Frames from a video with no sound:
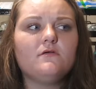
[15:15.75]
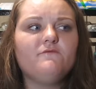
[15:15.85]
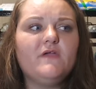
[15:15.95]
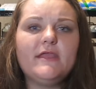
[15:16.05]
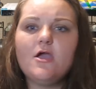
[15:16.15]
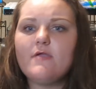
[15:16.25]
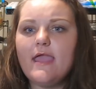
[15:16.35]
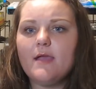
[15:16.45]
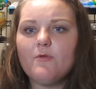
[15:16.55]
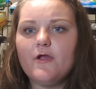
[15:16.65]
video
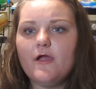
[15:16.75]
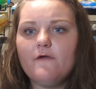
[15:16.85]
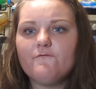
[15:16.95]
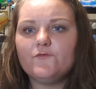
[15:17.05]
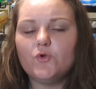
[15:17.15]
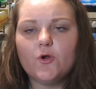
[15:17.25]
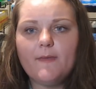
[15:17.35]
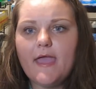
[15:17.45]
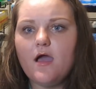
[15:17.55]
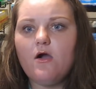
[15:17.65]
camera,
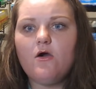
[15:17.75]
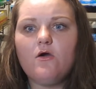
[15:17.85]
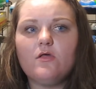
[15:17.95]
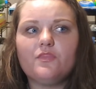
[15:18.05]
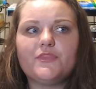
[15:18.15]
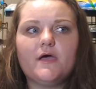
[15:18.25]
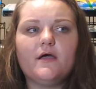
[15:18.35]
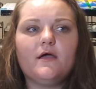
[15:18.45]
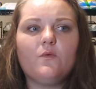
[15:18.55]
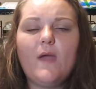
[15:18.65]
doorbell,
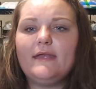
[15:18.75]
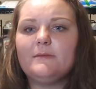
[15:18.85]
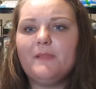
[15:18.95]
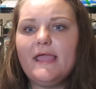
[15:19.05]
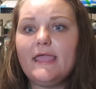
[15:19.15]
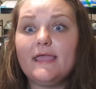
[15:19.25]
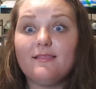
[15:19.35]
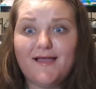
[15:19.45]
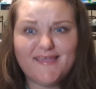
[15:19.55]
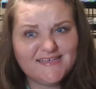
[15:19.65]
the weighted blanket.
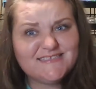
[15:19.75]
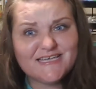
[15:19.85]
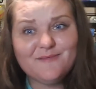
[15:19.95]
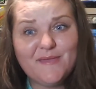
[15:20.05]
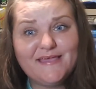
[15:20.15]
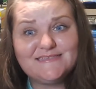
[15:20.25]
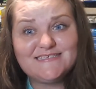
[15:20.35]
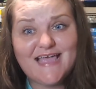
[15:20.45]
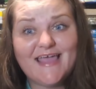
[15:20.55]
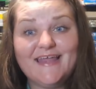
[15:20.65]
Like, it's going to be
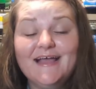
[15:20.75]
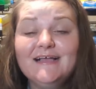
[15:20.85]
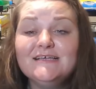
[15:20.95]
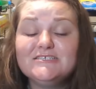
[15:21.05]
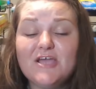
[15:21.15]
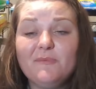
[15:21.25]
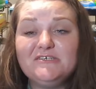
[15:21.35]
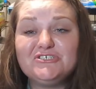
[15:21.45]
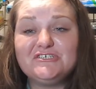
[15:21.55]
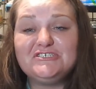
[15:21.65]
insane. So y'all be
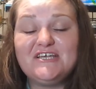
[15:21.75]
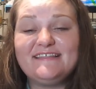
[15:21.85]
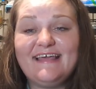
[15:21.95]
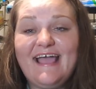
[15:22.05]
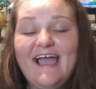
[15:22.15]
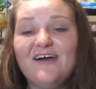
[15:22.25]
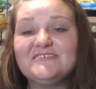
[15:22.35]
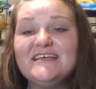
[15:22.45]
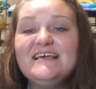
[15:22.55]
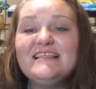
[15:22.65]
sure to check that out.
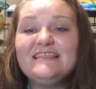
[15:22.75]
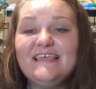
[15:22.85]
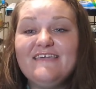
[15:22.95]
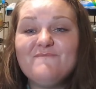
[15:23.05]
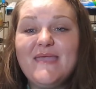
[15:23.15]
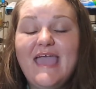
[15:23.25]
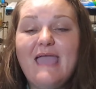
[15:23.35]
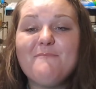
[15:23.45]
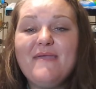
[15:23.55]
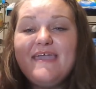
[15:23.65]
Leave me
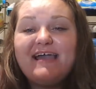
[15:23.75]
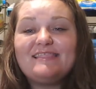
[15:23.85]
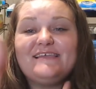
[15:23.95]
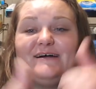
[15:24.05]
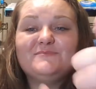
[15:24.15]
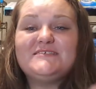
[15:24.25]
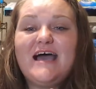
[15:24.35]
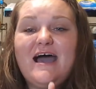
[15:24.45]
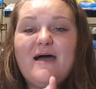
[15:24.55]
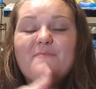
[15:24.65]
a big thumbs
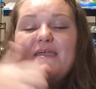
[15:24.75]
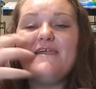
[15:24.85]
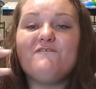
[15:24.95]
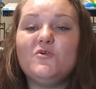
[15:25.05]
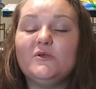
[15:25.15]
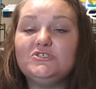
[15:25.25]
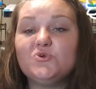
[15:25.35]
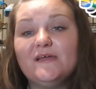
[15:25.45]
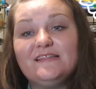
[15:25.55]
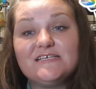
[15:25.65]
up if you
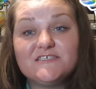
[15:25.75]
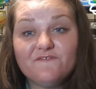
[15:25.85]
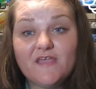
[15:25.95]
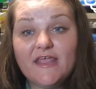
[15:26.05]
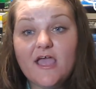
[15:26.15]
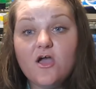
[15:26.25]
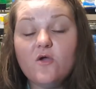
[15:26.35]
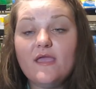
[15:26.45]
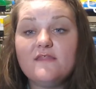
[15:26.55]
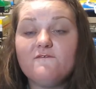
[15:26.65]
enjoyed this video
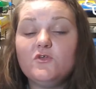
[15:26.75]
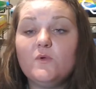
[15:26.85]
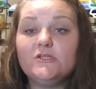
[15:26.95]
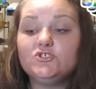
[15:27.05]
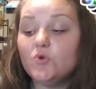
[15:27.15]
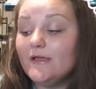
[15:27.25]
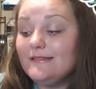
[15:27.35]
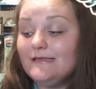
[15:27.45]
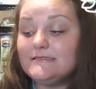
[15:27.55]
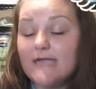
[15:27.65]
and if you enjoyed
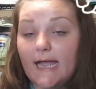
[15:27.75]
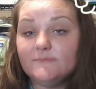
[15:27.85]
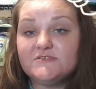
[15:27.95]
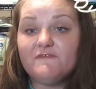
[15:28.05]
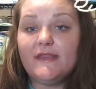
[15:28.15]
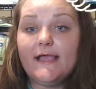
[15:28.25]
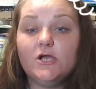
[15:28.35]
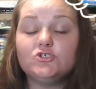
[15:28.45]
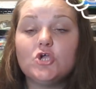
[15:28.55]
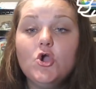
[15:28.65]
these types of
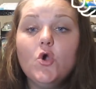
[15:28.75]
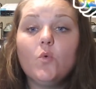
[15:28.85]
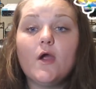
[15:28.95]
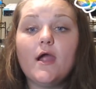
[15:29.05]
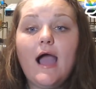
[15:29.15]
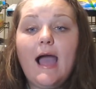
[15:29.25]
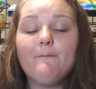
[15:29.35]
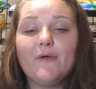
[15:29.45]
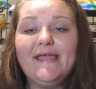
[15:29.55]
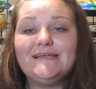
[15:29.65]
videos where I
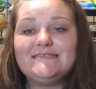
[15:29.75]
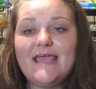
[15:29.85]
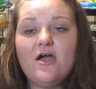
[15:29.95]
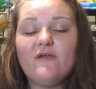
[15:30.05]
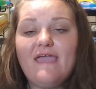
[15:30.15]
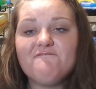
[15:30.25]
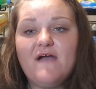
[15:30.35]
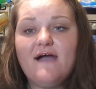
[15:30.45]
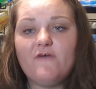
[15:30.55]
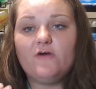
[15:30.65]
break down a
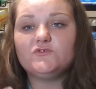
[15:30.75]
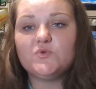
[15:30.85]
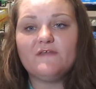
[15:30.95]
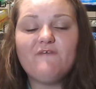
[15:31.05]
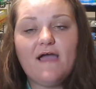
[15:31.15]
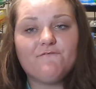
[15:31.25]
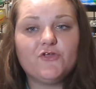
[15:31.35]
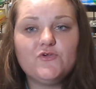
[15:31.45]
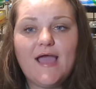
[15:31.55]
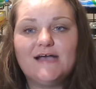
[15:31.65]
5 off 25 for
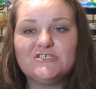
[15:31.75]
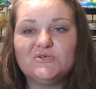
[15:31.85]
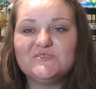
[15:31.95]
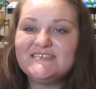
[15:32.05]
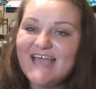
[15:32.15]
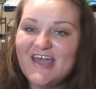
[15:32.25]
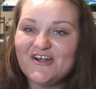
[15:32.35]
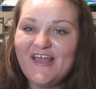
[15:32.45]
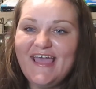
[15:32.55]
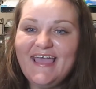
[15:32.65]
you guys on
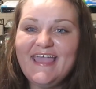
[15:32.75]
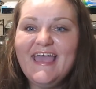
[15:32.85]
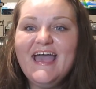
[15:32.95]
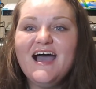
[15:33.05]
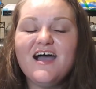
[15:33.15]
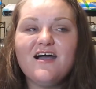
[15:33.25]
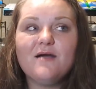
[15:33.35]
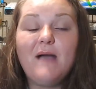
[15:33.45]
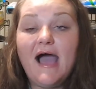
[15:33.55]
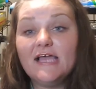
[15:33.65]
Saturday.
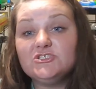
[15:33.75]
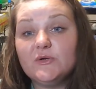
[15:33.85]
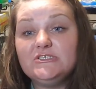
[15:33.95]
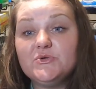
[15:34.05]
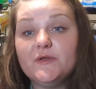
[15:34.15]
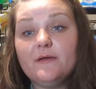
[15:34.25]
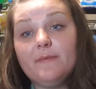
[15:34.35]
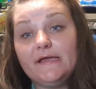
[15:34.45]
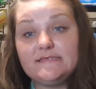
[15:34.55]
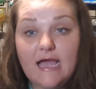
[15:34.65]
Um, I enjoy doing them
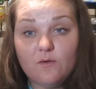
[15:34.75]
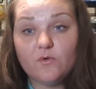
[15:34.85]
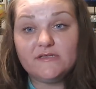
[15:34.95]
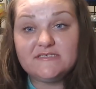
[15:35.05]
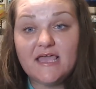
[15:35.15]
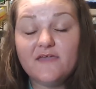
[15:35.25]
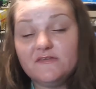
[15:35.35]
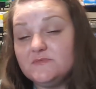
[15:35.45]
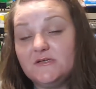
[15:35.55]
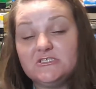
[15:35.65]
because I want to save
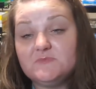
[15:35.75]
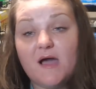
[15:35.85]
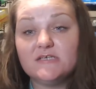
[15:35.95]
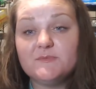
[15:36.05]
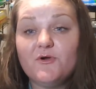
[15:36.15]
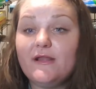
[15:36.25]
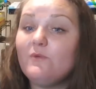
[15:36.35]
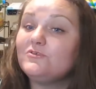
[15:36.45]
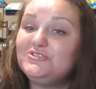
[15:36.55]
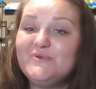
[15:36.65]
as much as possible and I
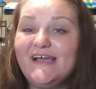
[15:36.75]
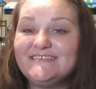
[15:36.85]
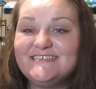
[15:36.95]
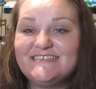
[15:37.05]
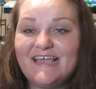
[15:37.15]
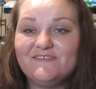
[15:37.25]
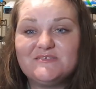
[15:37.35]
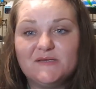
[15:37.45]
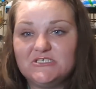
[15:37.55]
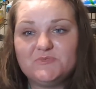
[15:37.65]
want you guys to save
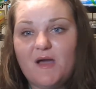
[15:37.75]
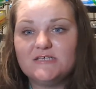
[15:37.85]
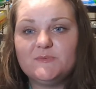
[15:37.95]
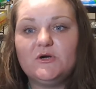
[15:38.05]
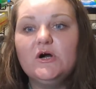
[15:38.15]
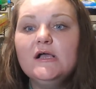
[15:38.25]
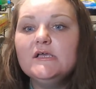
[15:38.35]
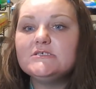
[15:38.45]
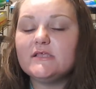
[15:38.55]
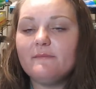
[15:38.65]
as much as possible.
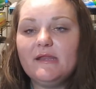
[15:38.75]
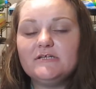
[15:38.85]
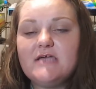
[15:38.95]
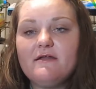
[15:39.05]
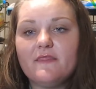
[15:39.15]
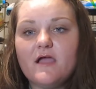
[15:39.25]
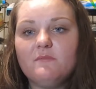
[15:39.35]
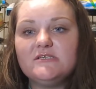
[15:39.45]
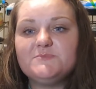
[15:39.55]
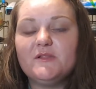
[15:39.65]
So let me know down in the
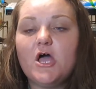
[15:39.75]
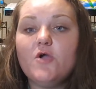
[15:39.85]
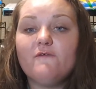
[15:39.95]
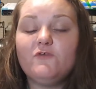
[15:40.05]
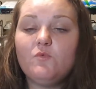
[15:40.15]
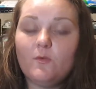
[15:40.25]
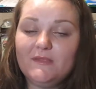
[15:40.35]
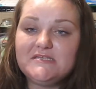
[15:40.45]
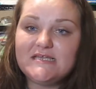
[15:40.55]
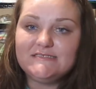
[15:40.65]
comments below if you want
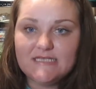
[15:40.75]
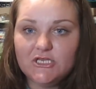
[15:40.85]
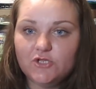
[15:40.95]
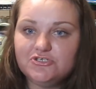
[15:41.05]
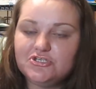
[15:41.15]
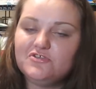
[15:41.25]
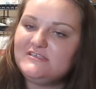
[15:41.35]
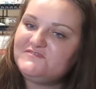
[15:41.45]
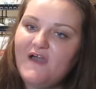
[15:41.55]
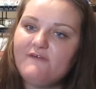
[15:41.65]
me to continue to do
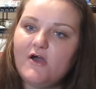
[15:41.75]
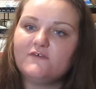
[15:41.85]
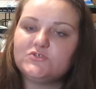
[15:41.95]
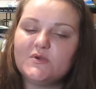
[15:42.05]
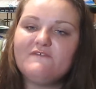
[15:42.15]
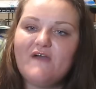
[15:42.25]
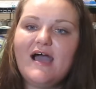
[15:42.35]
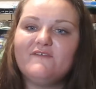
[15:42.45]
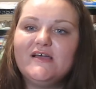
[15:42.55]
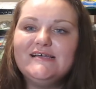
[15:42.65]
these 5 off
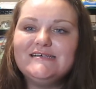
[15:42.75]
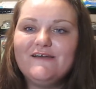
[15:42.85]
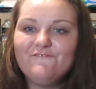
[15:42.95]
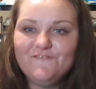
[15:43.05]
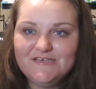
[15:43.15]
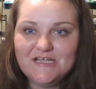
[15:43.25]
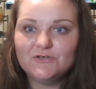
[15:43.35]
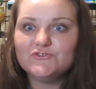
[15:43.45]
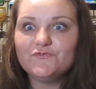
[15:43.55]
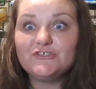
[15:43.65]
25
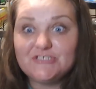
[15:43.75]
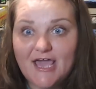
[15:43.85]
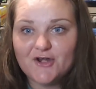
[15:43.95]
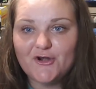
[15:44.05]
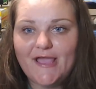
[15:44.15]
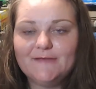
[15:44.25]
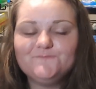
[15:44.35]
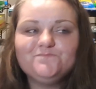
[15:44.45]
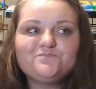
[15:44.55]
deals for Saturday.